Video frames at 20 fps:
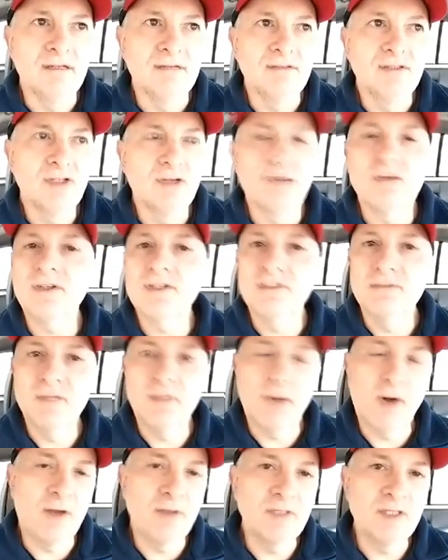tourism
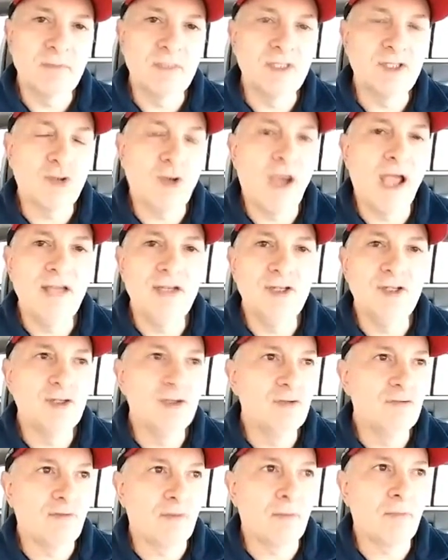department's been trying to
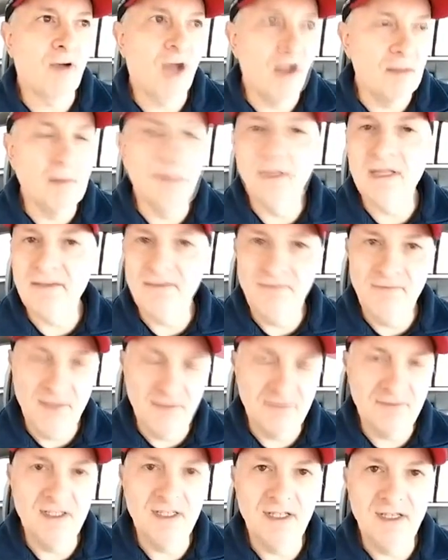do for probably
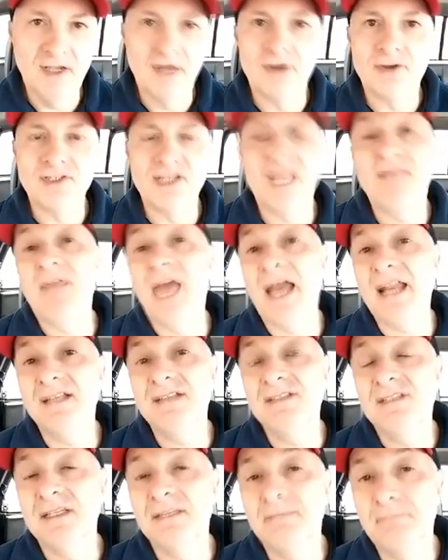50 years, and that
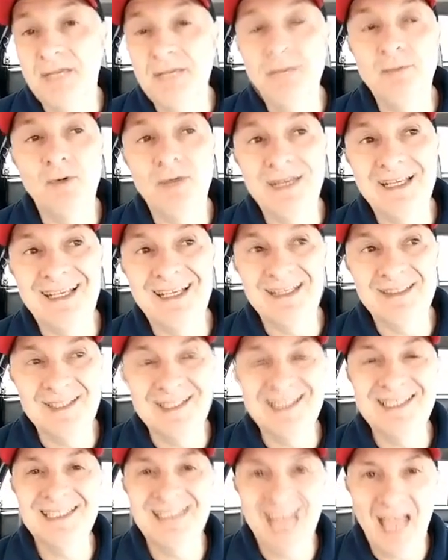is to people to get
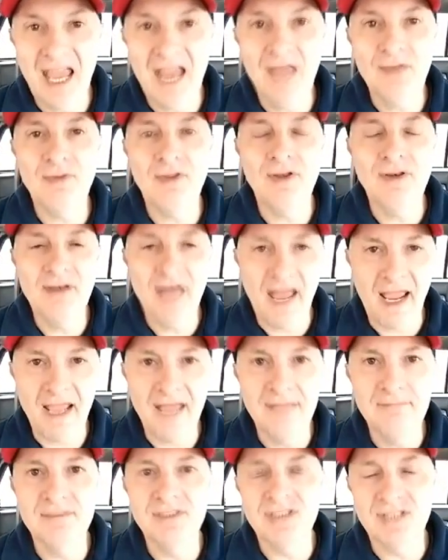to say the
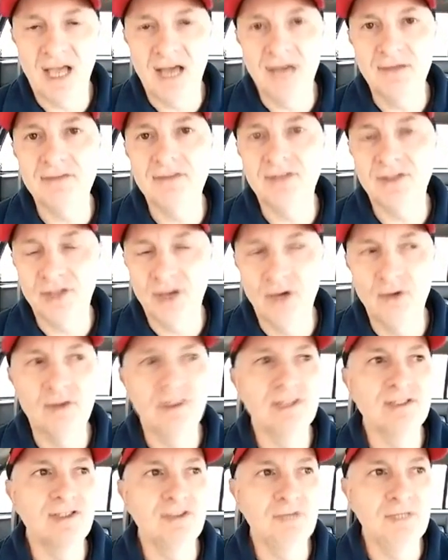name South
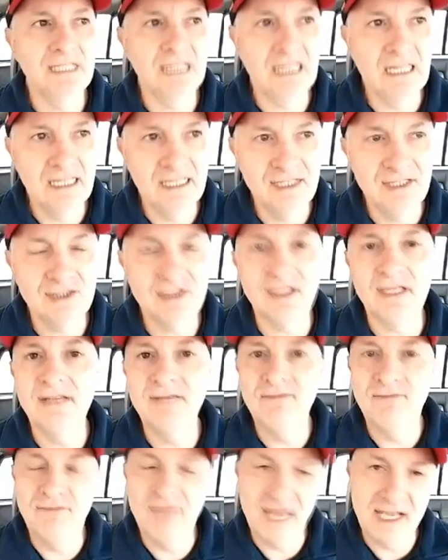Dakota, to at least
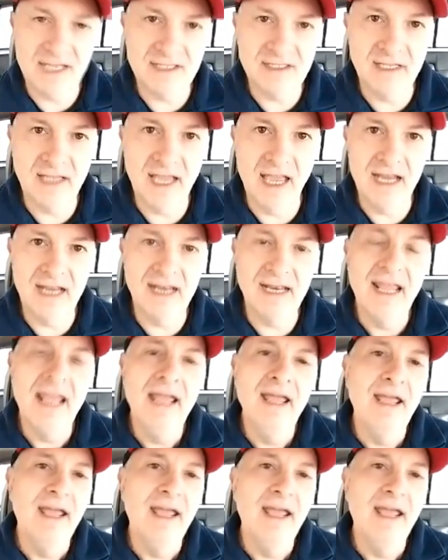investigate it